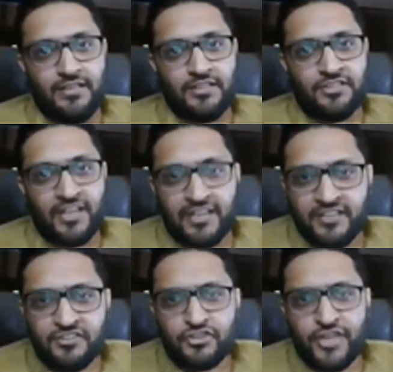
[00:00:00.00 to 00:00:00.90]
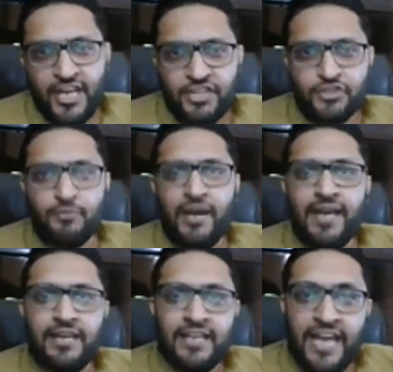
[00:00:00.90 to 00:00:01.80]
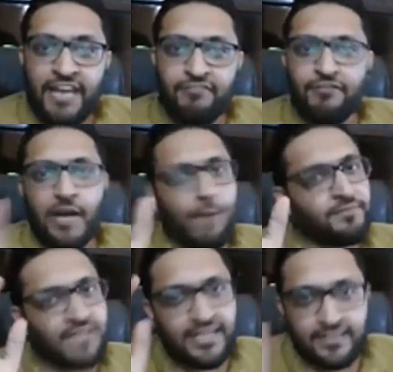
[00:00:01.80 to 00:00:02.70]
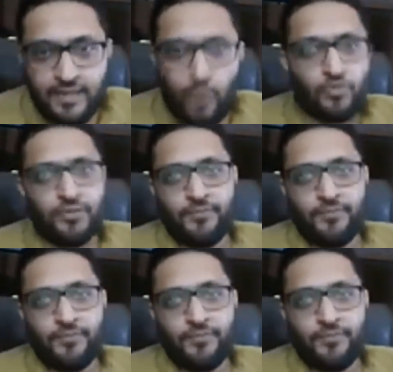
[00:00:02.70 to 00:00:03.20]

Douglas changed my life upside down